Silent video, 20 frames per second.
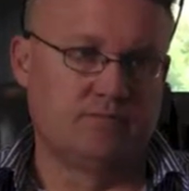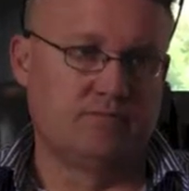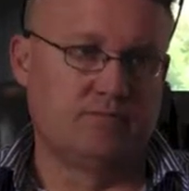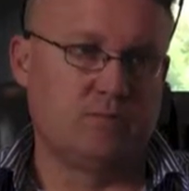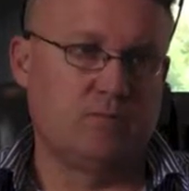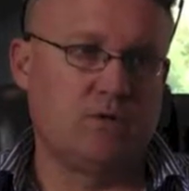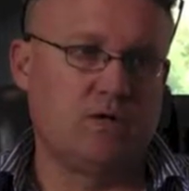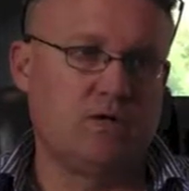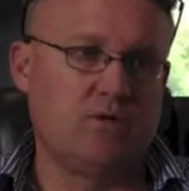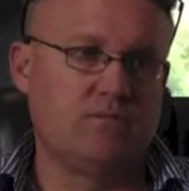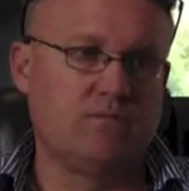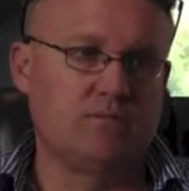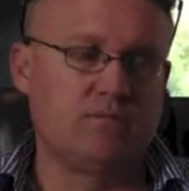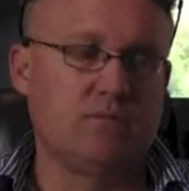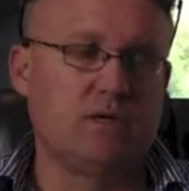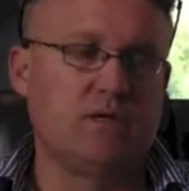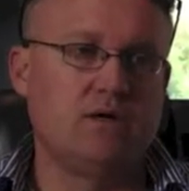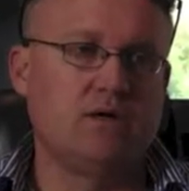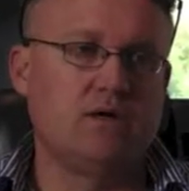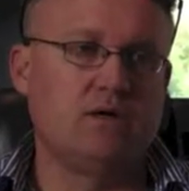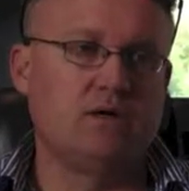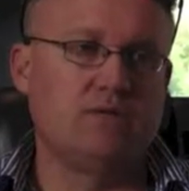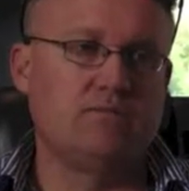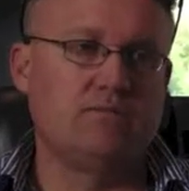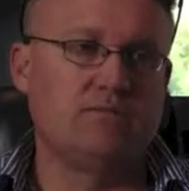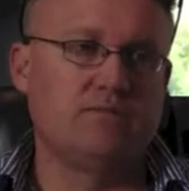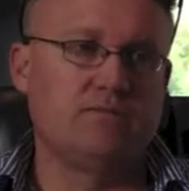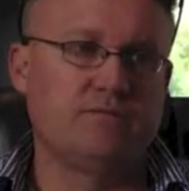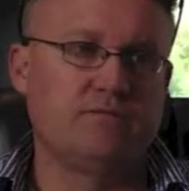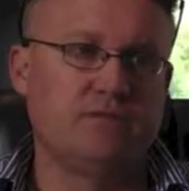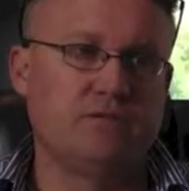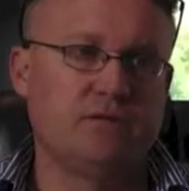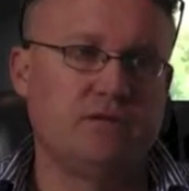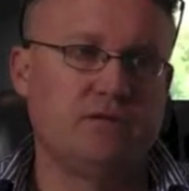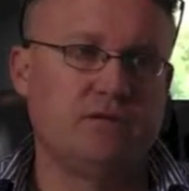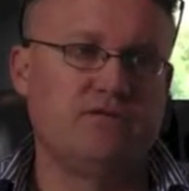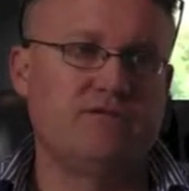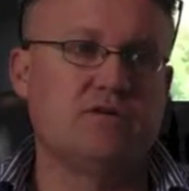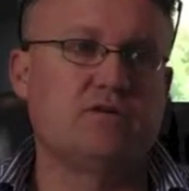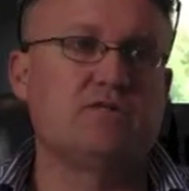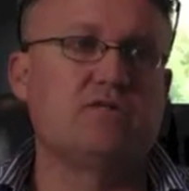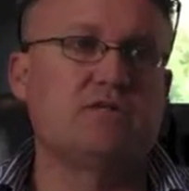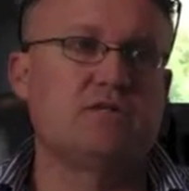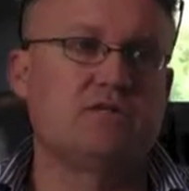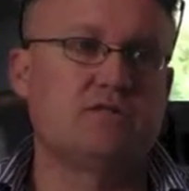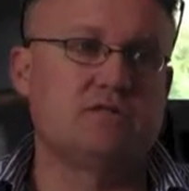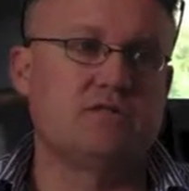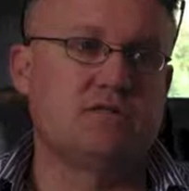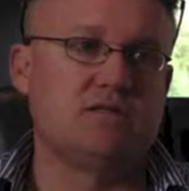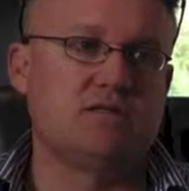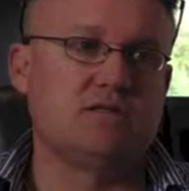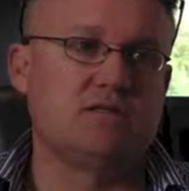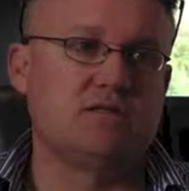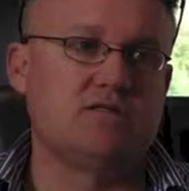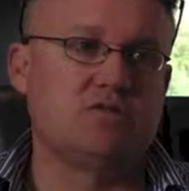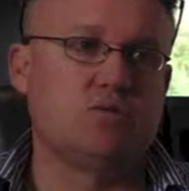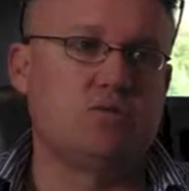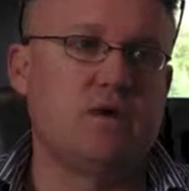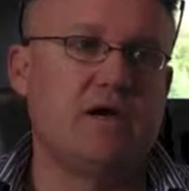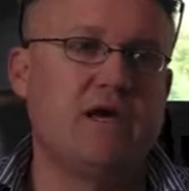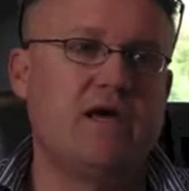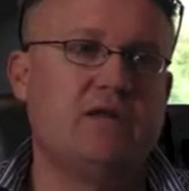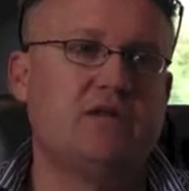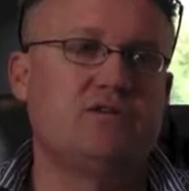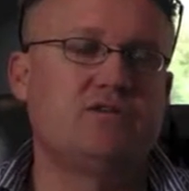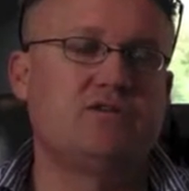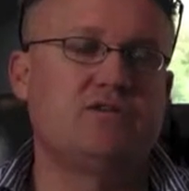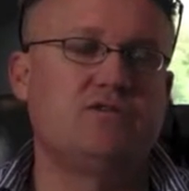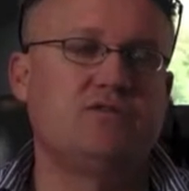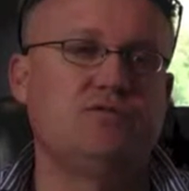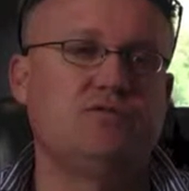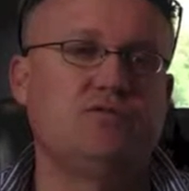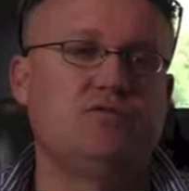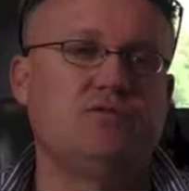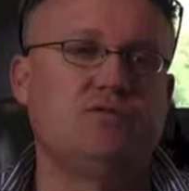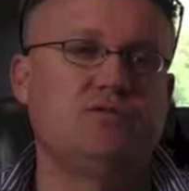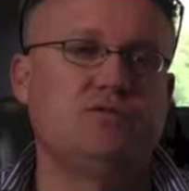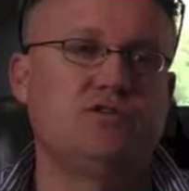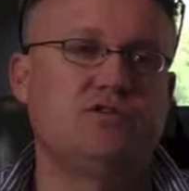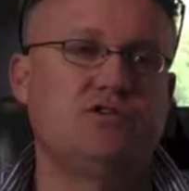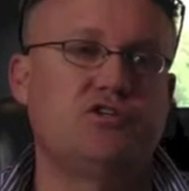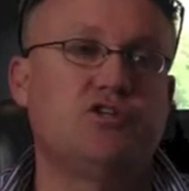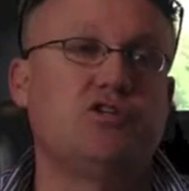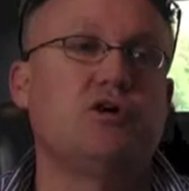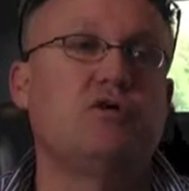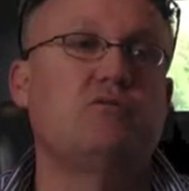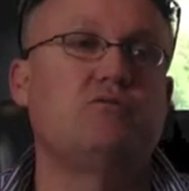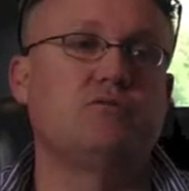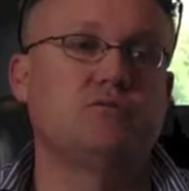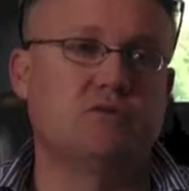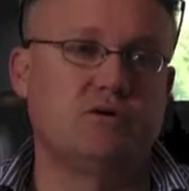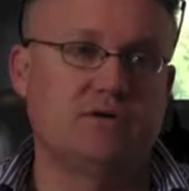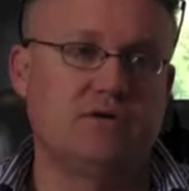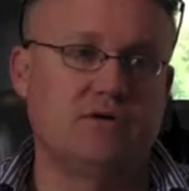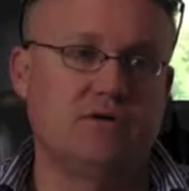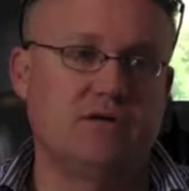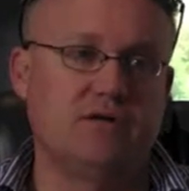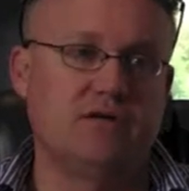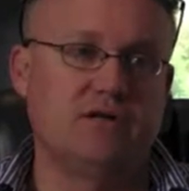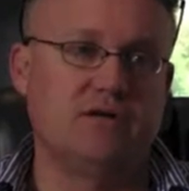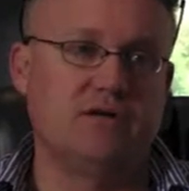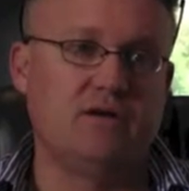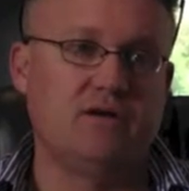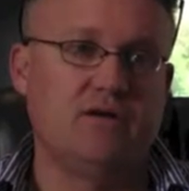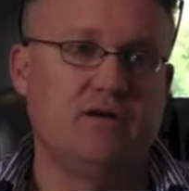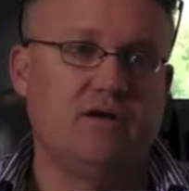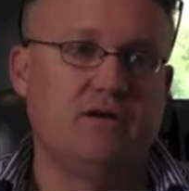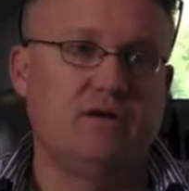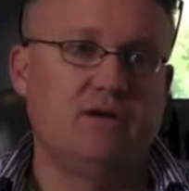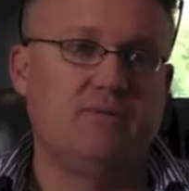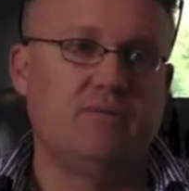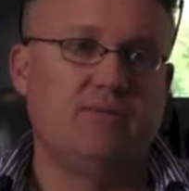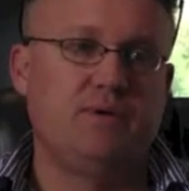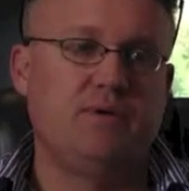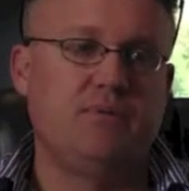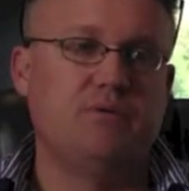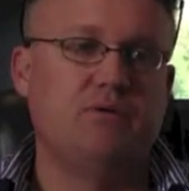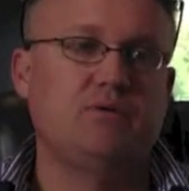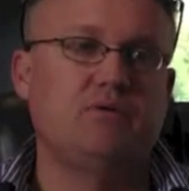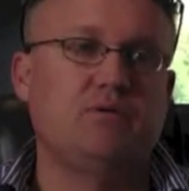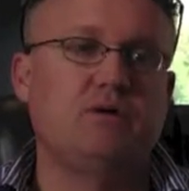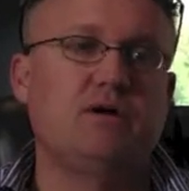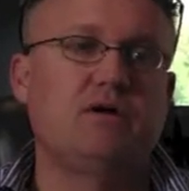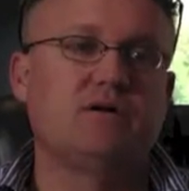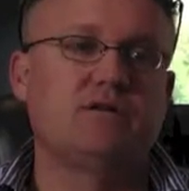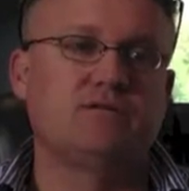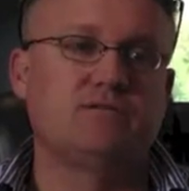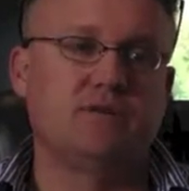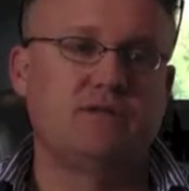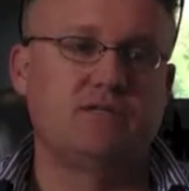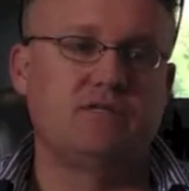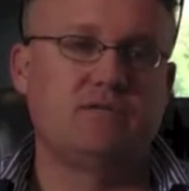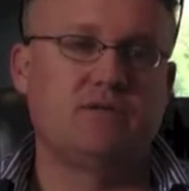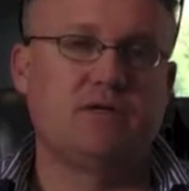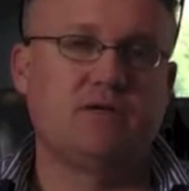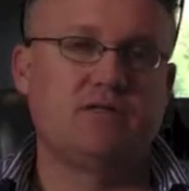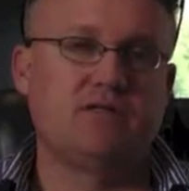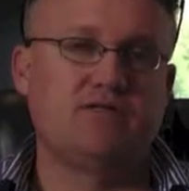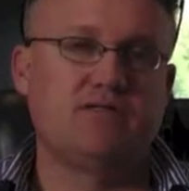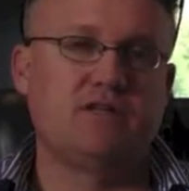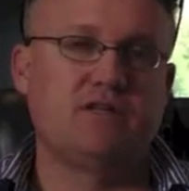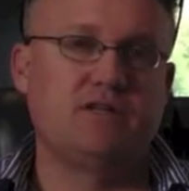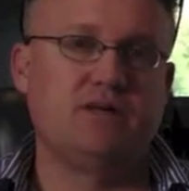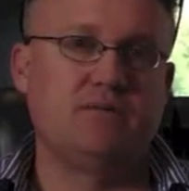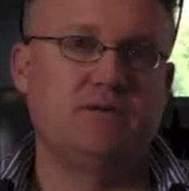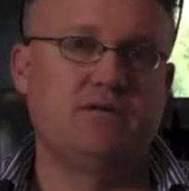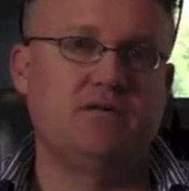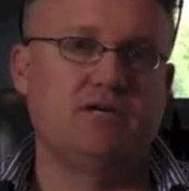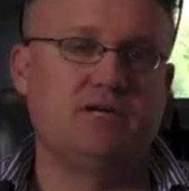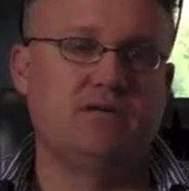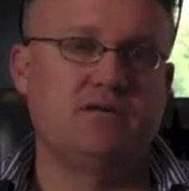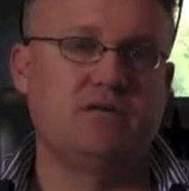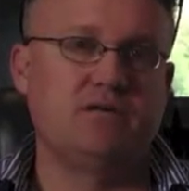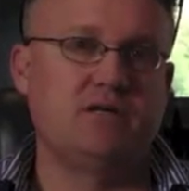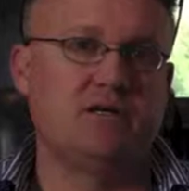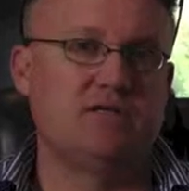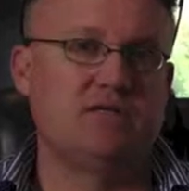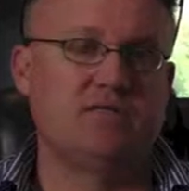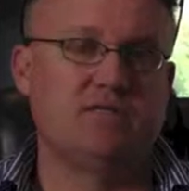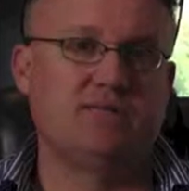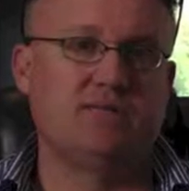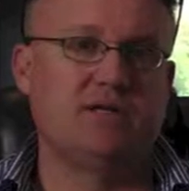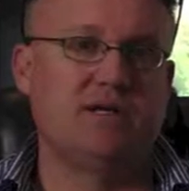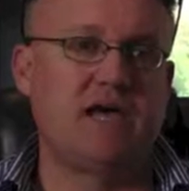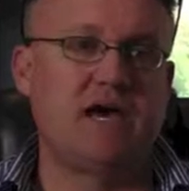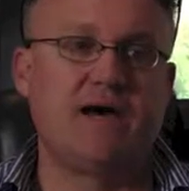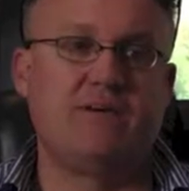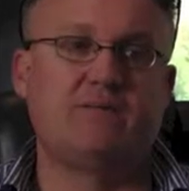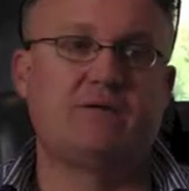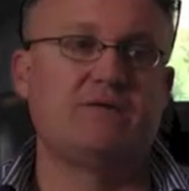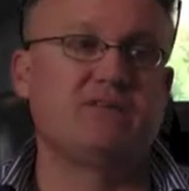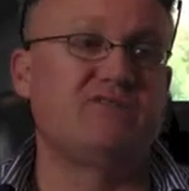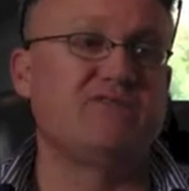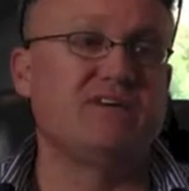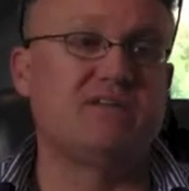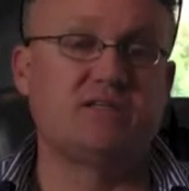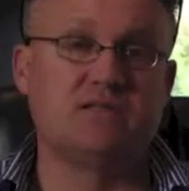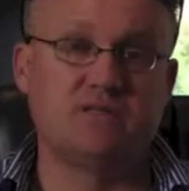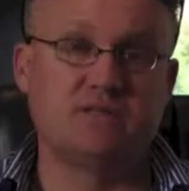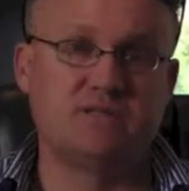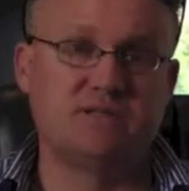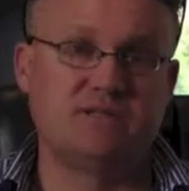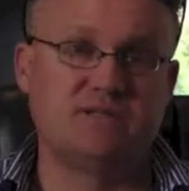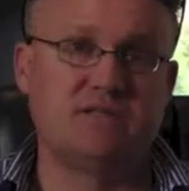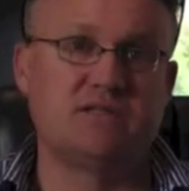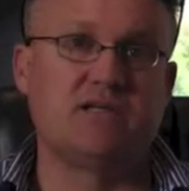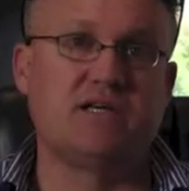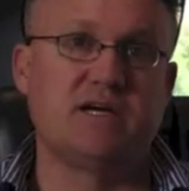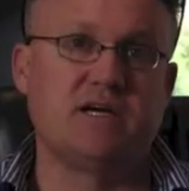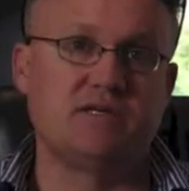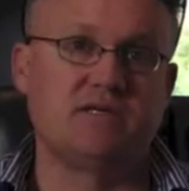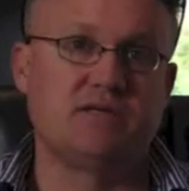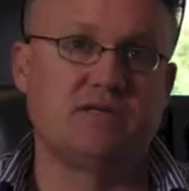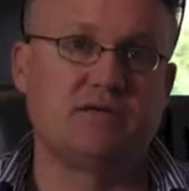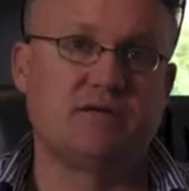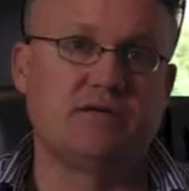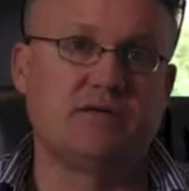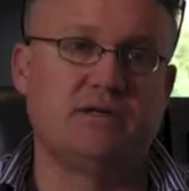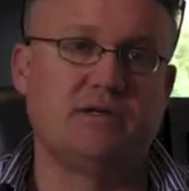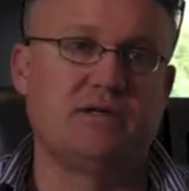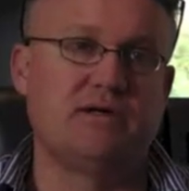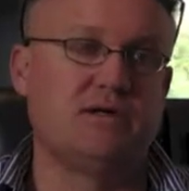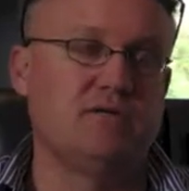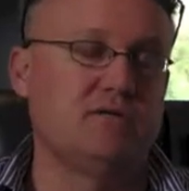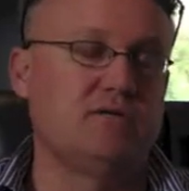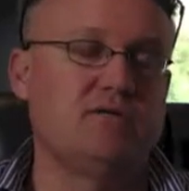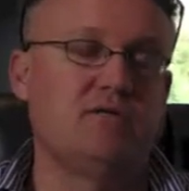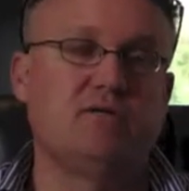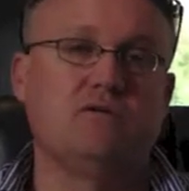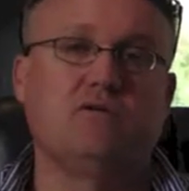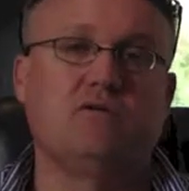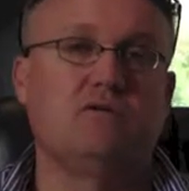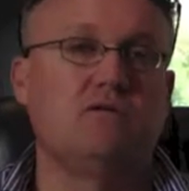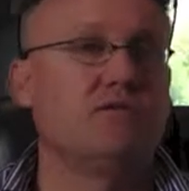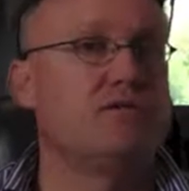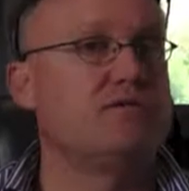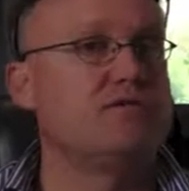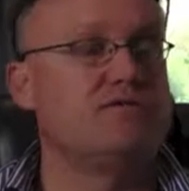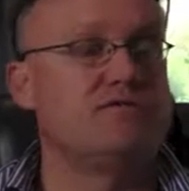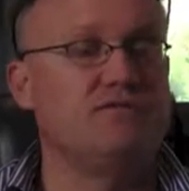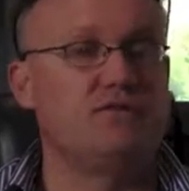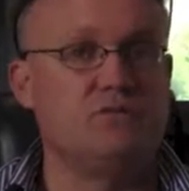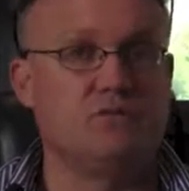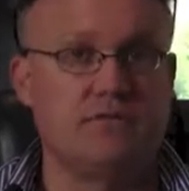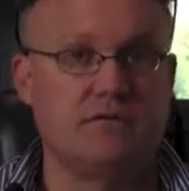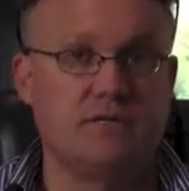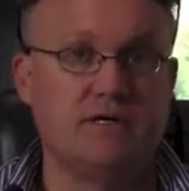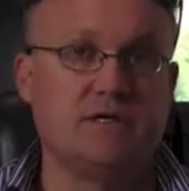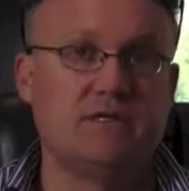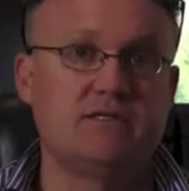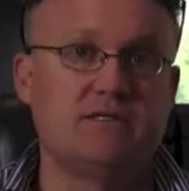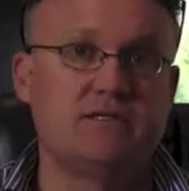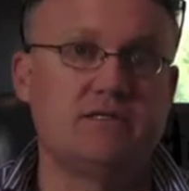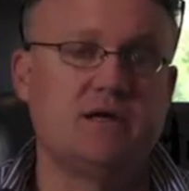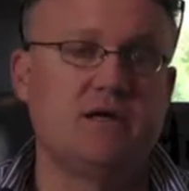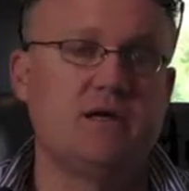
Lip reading: Well, in the first instance, it's a way to show the world that people who are displaced because of climate change are not simply hapless victims of disaster. They are the holders of human rights.